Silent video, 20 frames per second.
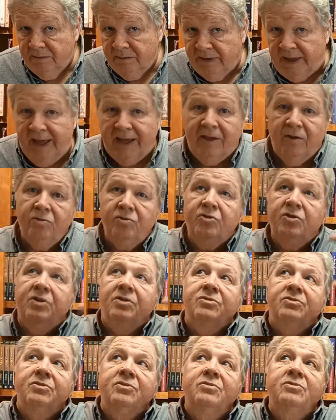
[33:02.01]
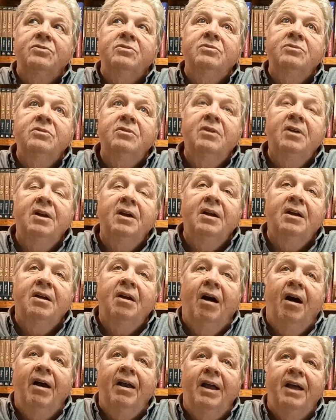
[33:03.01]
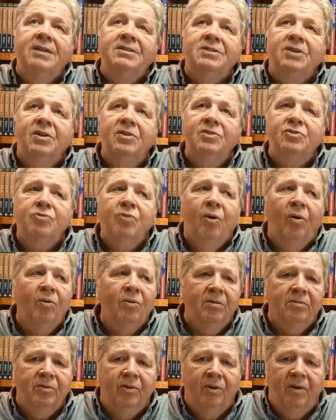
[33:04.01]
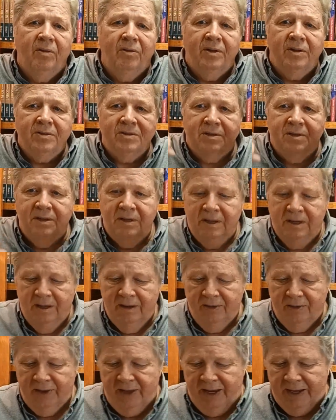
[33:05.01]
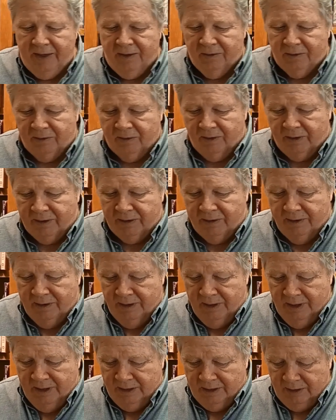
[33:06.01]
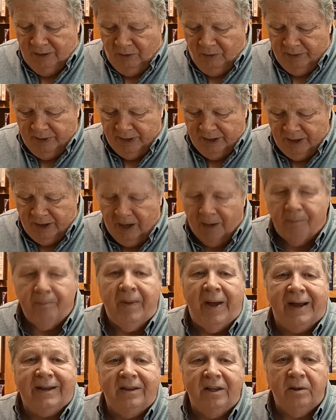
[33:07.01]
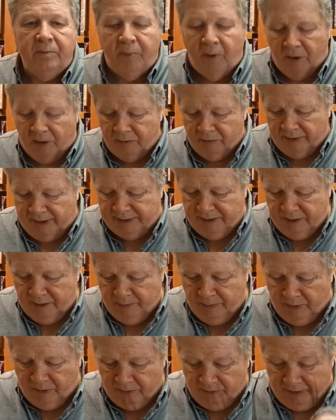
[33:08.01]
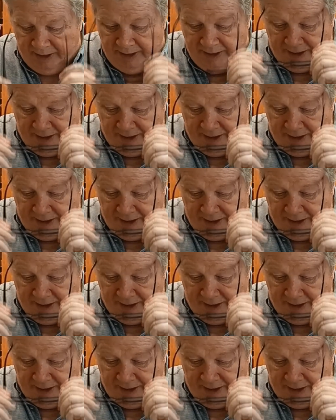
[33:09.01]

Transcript: Thank you, Jesus. God has control of all this. Thank you, Lord. Glory to God. Back to the book, right to the book, right